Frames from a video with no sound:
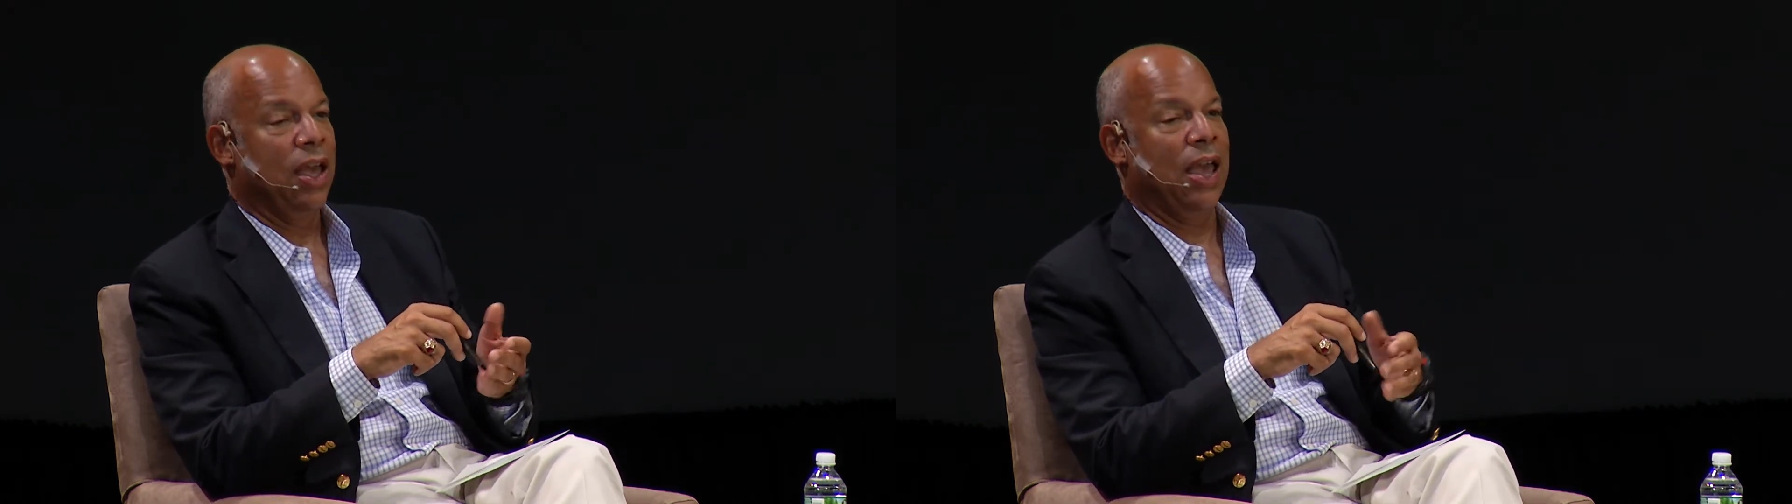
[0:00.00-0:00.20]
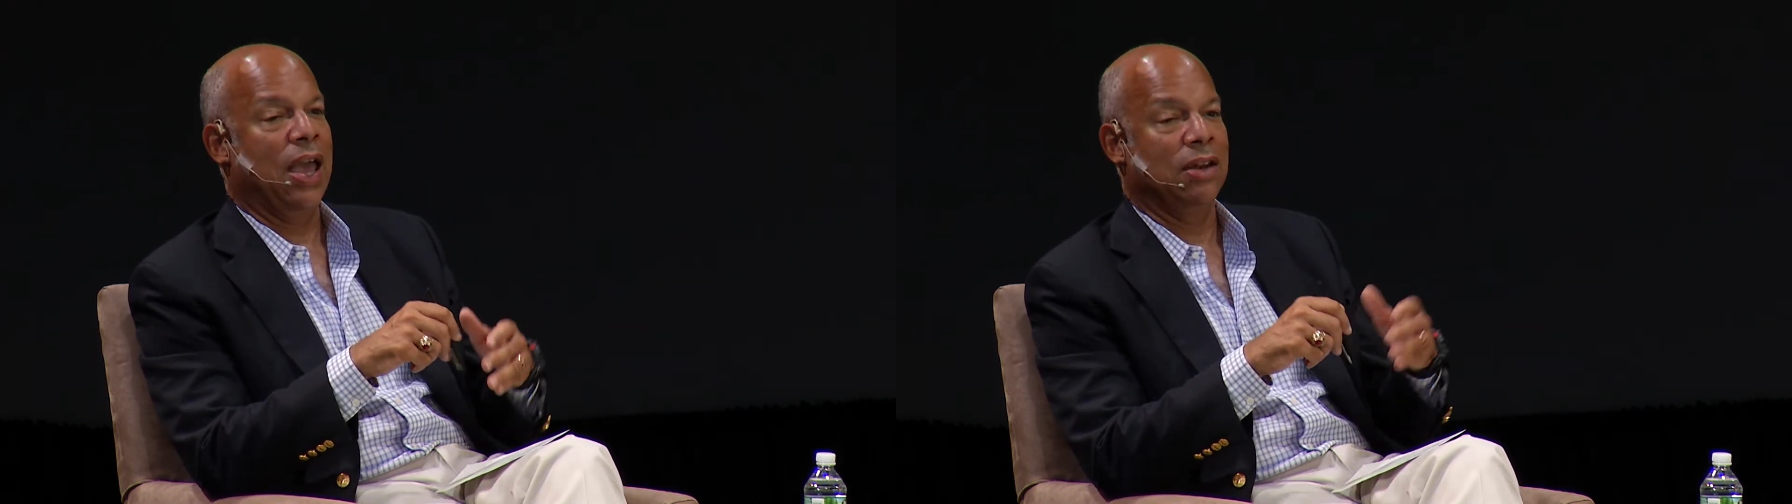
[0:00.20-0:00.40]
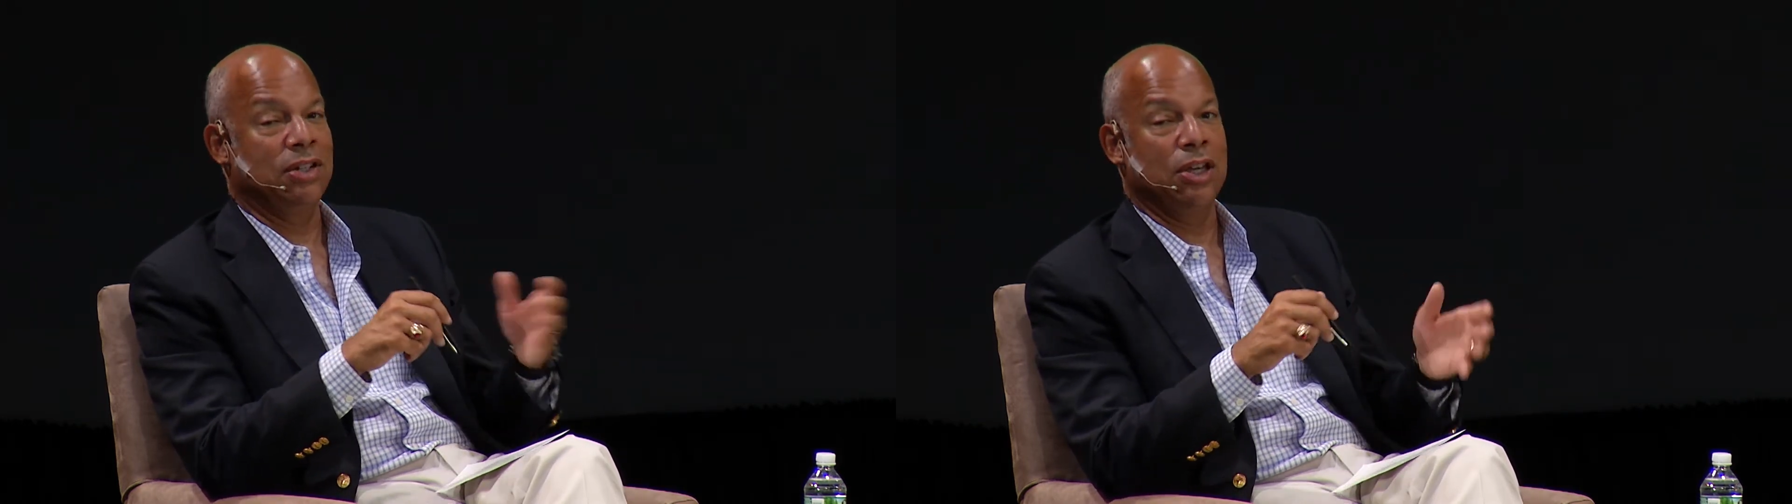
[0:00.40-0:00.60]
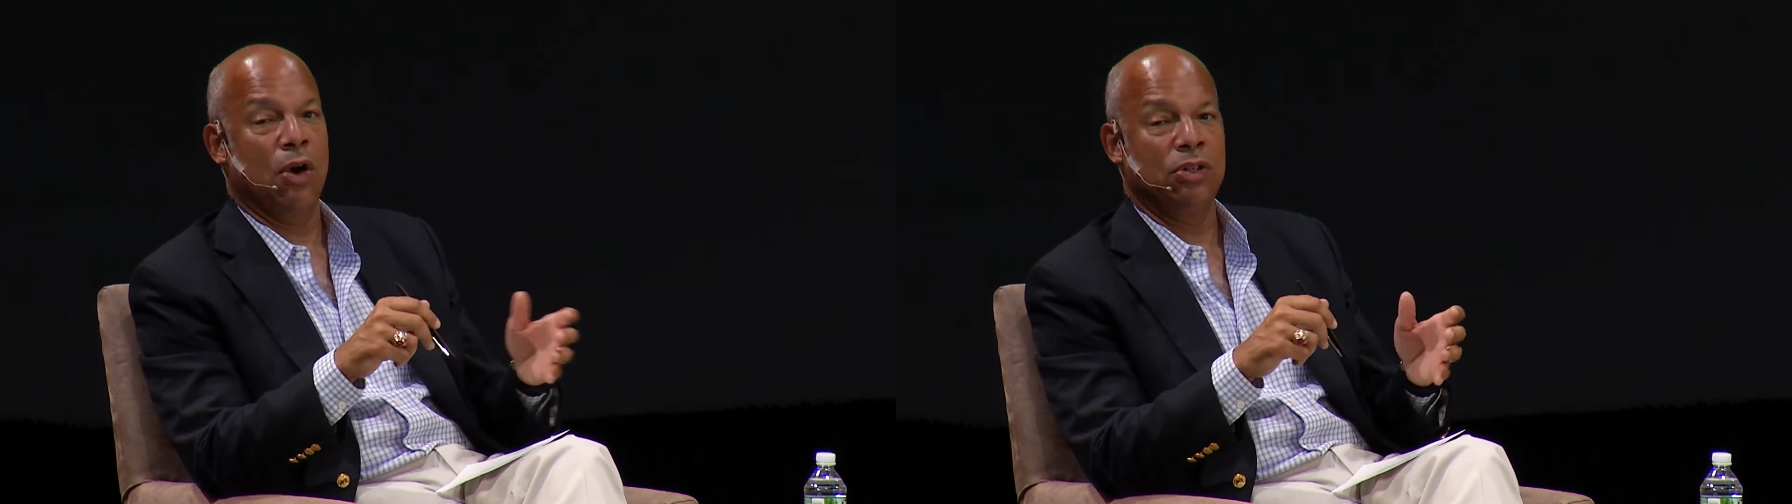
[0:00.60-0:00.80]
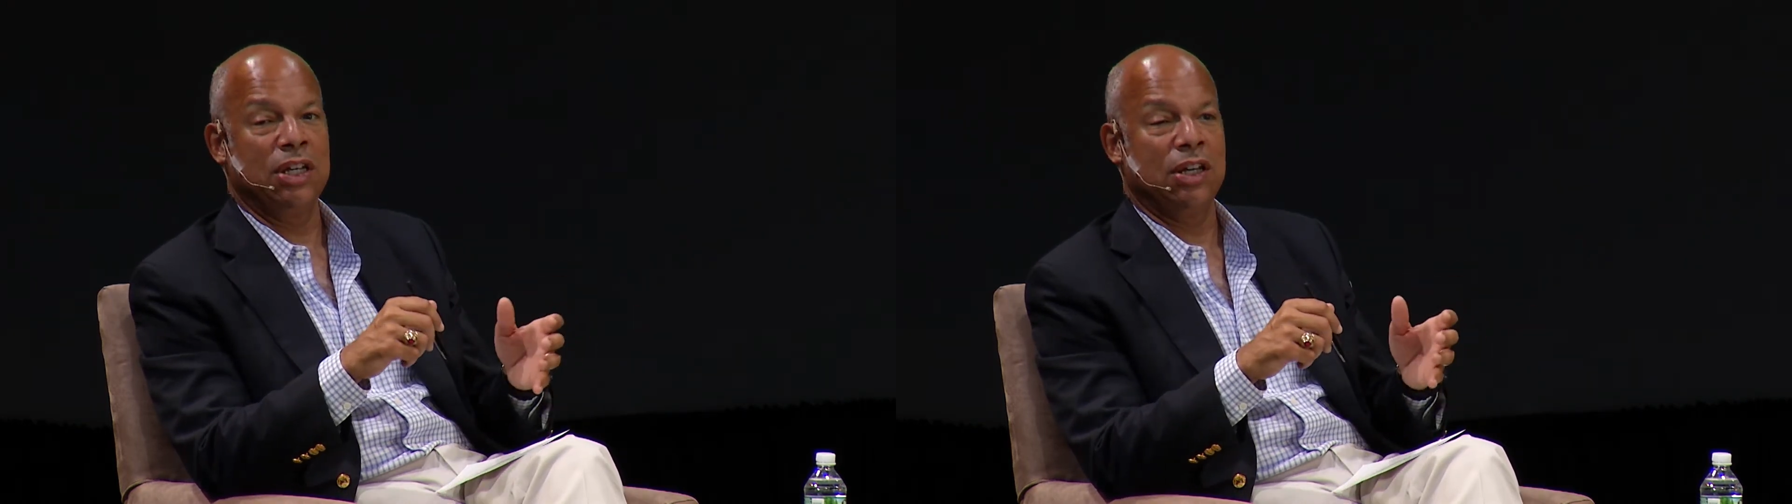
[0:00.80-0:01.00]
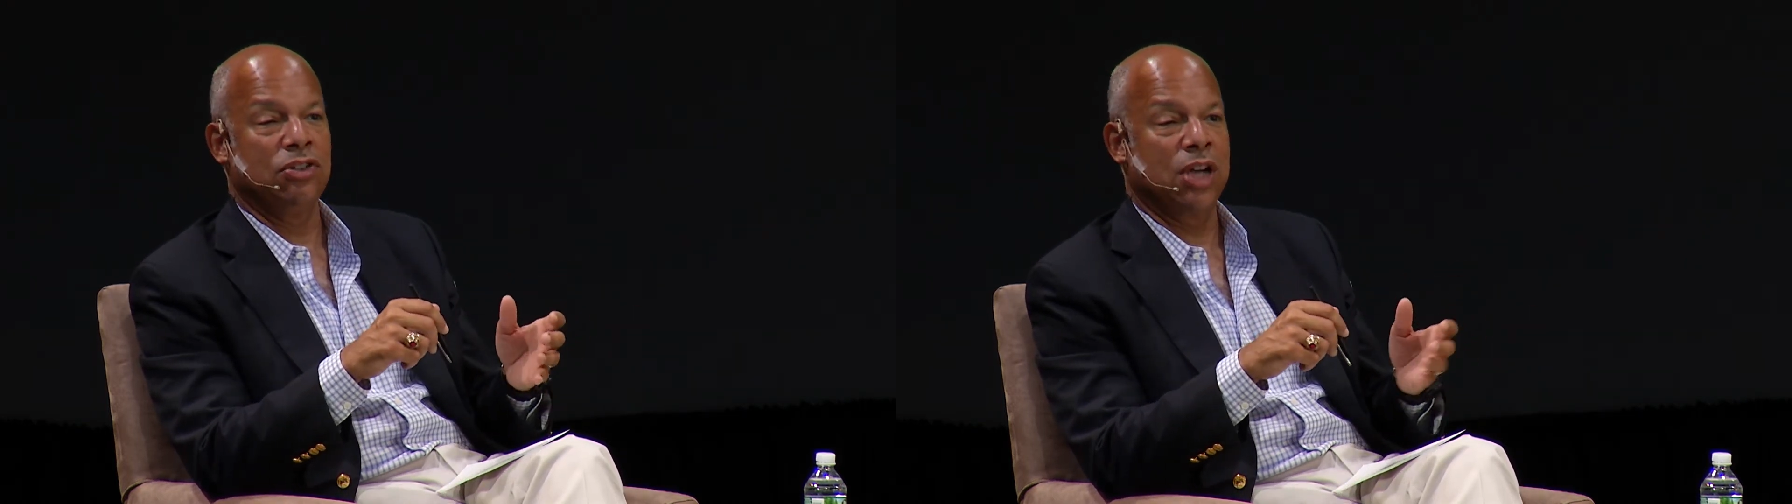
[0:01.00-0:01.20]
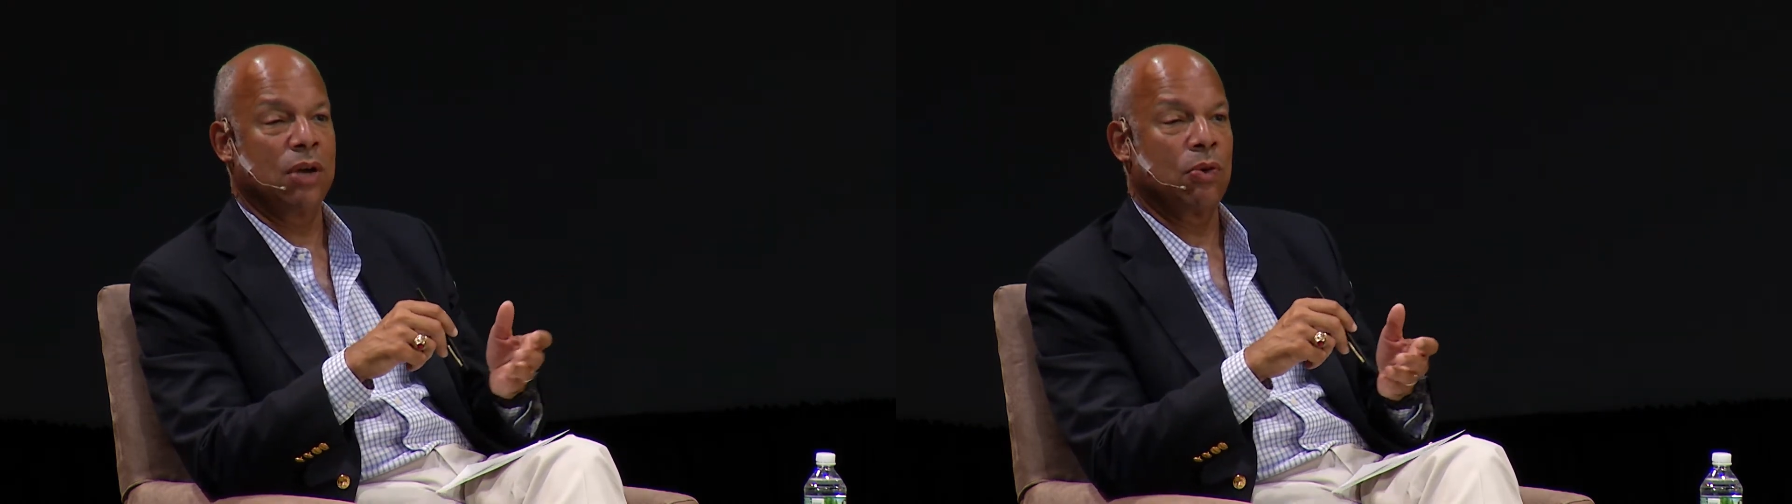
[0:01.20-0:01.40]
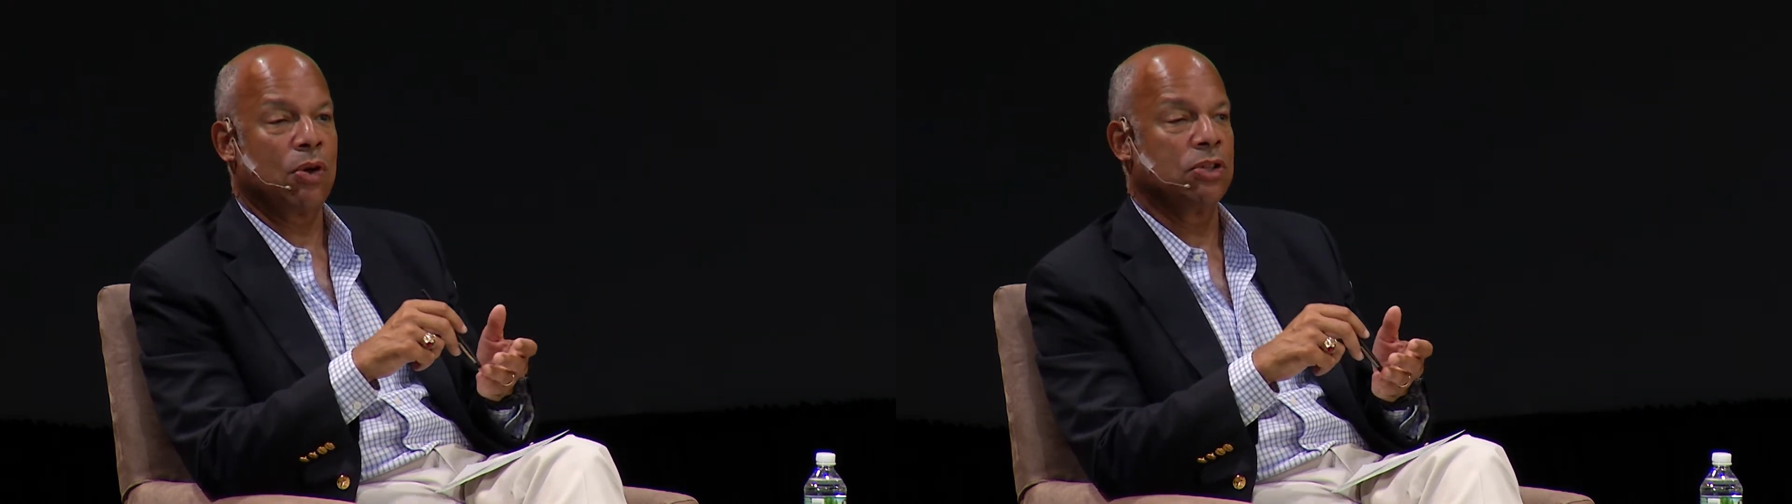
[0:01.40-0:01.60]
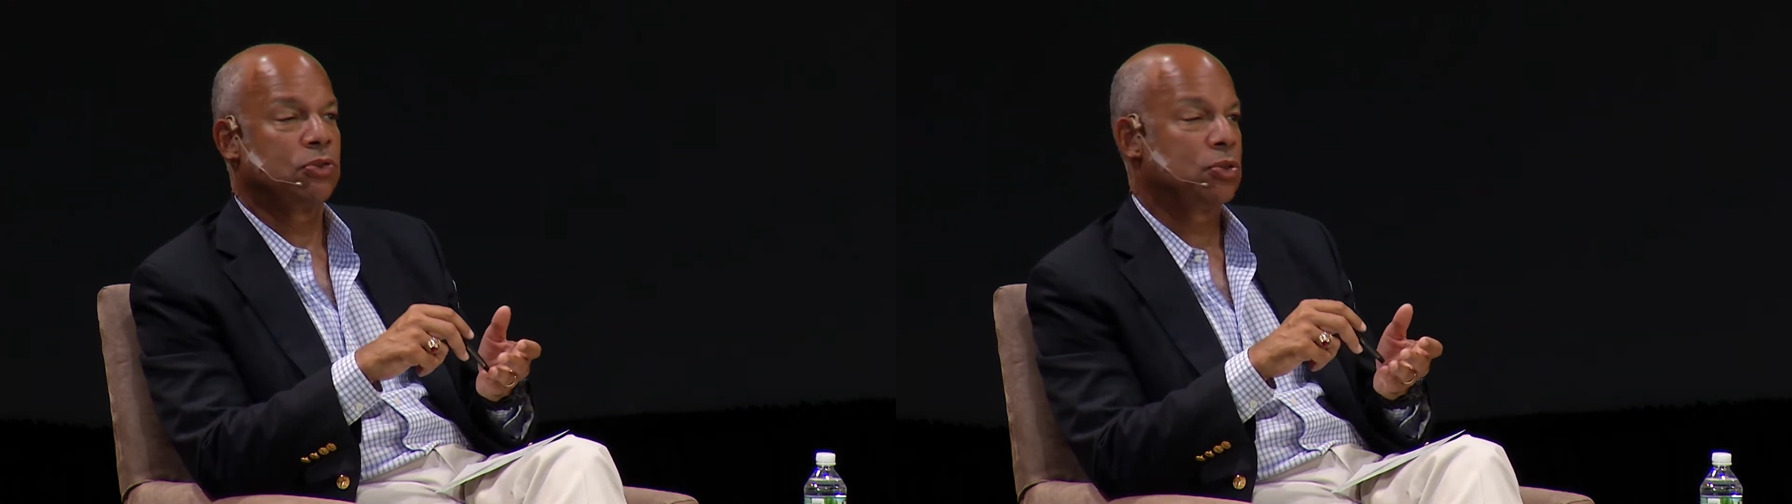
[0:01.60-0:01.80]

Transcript: and D O D in general is